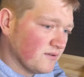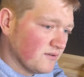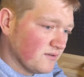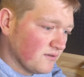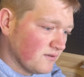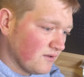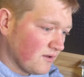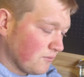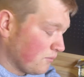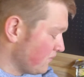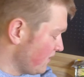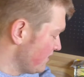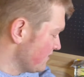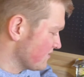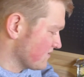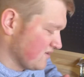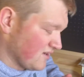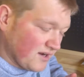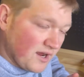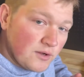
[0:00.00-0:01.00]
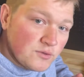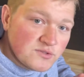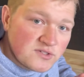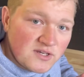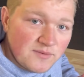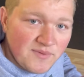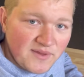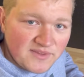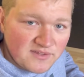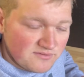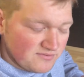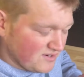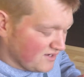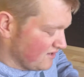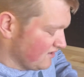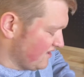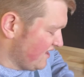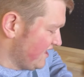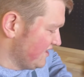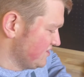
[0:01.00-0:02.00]
another thing, I was going to make this video
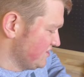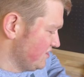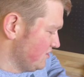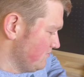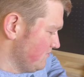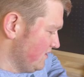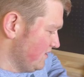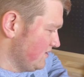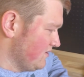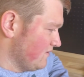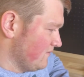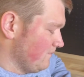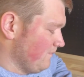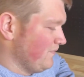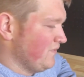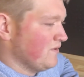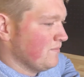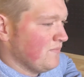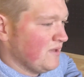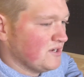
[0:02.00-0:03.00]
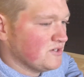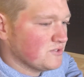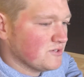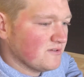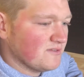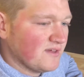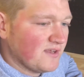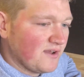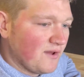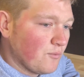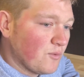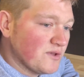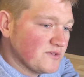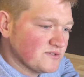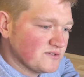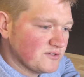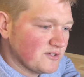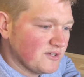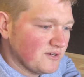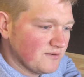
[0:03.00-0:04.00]
last year, but to make sure that I
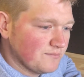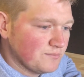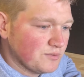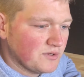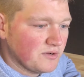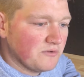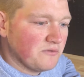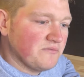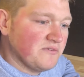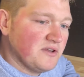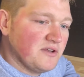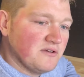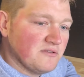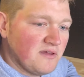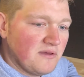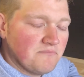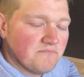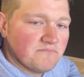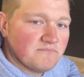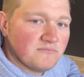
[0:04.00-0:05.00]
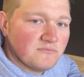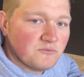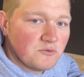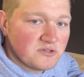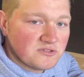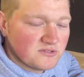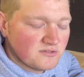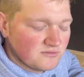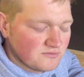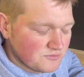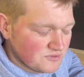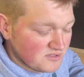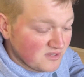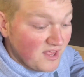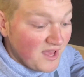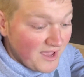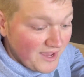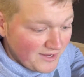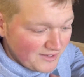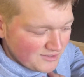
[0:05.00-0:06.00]
wasn't going to put out a video that was
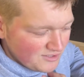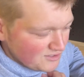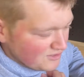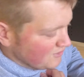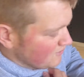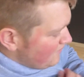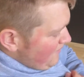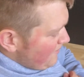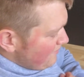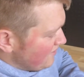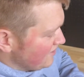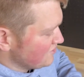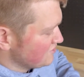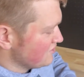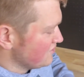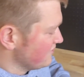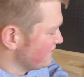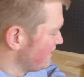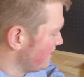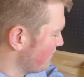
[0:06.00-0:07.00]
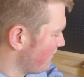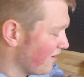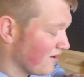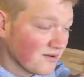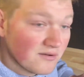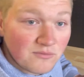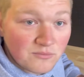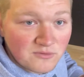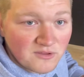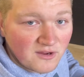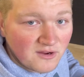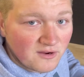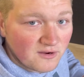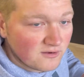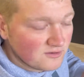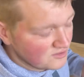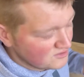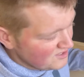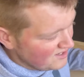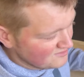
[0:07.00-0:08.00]
lying to you, I made sure that I waited a year
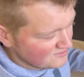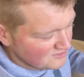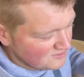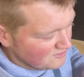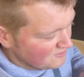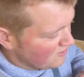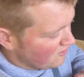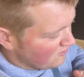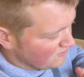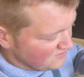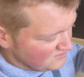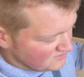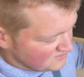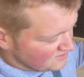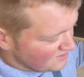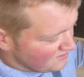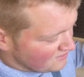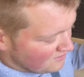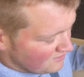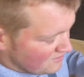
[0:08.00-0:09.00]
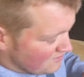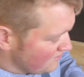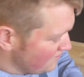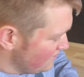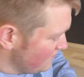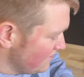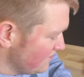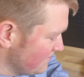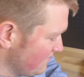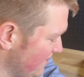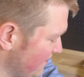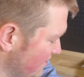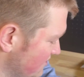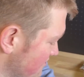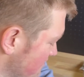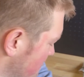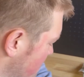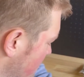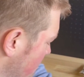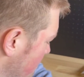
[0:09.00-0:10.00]
and tested out all these, made sure
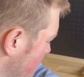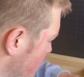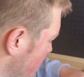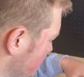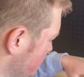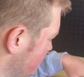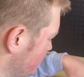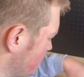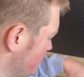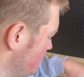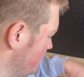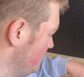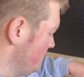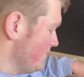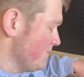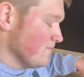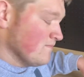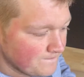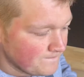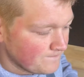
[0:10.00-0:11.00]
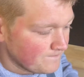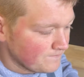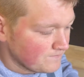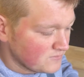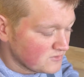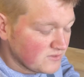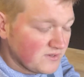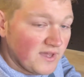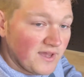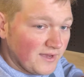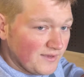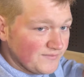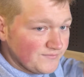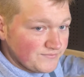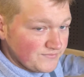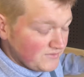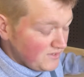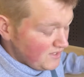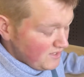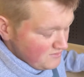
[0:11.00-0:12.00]
they work. So yeah,
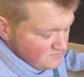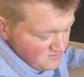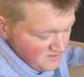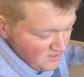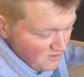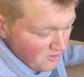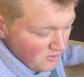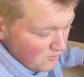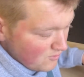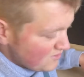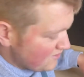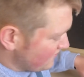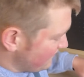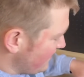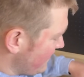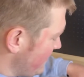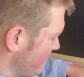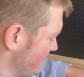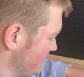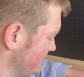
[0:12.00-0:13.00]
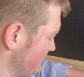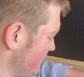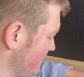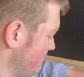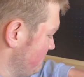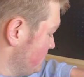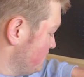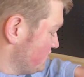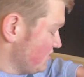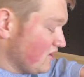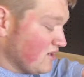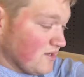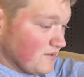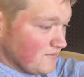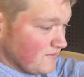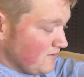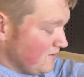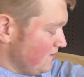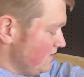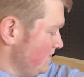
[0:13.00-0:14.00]
they all work fine, so give them a shot.
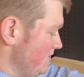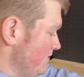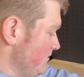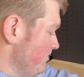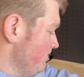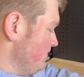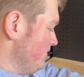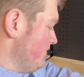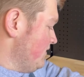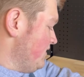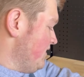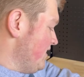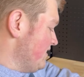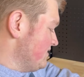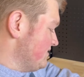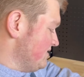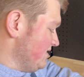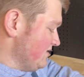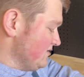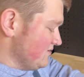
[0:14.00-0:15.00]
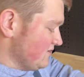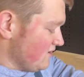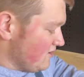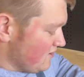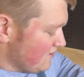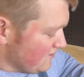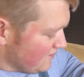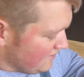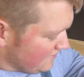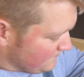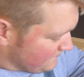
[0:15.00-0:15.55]
The next things are